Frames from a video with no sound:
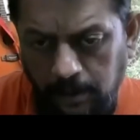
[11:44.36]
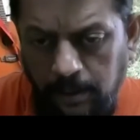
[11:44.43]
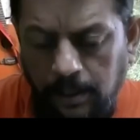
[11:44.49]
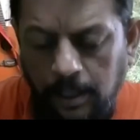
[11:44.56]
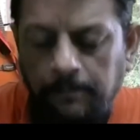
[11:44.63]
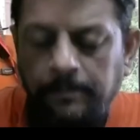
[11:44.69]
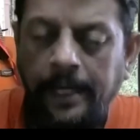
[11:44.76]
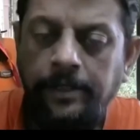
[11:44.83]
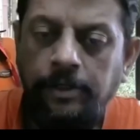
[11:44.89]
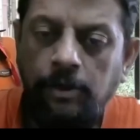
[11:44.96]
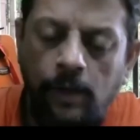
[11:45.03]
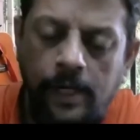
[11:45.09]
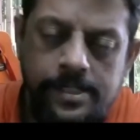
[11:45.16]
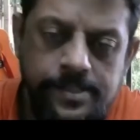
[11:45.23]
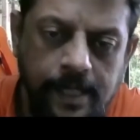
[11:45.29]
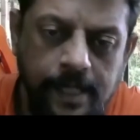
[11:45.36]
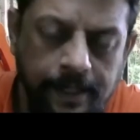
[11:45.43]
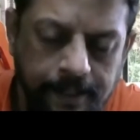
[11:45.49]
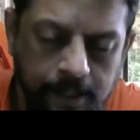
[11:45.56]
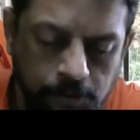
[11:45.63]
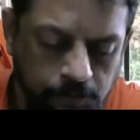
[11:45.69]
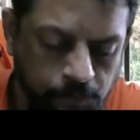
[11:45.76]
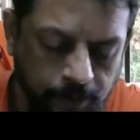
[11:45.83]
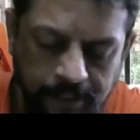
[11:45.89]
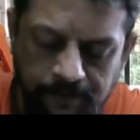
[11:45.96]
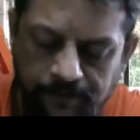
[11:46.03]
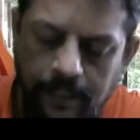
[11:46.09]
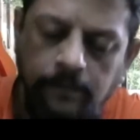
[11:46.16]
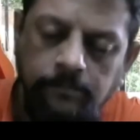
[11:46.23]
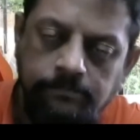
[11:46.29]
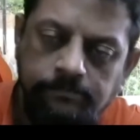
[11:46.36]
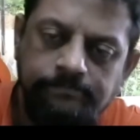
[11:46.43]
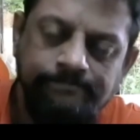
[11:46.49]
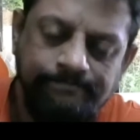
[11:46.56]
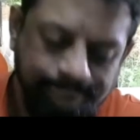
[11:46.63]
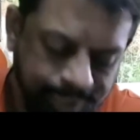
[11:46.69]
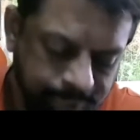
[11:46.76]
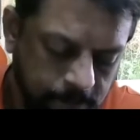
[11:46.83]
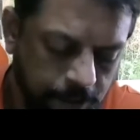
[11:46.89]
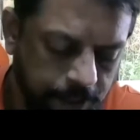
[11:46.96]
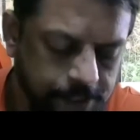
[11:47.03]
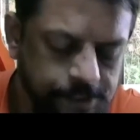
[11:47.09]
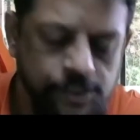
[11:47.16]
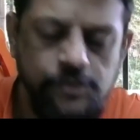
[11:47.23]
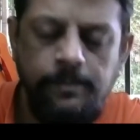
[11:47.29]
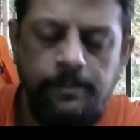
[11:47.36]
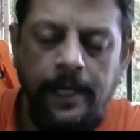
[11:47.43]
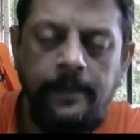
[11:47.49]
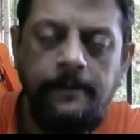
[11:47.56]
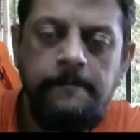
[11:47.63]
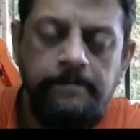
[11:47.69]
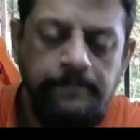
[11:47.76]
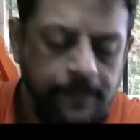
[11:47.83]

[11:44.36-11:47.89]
our man Noah started out very well righteous man.